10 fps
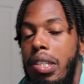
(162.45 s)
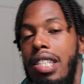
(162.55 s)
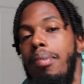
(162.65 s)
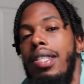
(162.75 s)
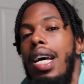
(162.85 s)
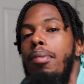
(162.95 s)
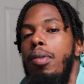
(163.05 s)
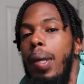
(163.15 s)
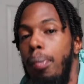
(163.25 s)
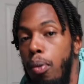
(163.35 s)
Sometimes
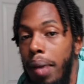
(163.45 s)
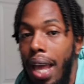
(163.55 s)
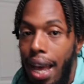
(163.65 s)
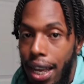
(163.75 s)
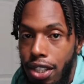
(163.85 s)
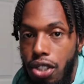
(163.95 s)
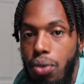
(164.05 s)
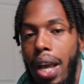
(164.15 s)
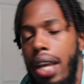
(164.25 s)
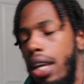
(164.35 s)
people may ask
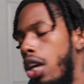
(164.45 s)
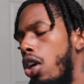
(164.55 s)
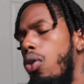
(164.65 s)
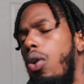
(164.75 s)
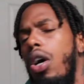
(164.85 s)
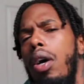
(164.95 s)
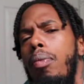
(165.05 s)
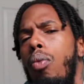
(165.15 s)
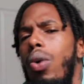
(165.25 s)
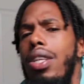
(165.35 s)
you, hey,
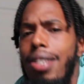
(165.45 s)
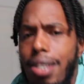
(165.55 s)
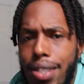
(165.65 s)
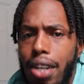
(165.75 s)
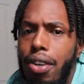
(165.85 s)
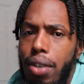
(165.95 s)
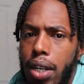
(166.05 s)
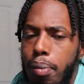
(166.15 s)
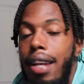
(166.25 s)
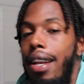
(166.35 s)
um, what's the serial number?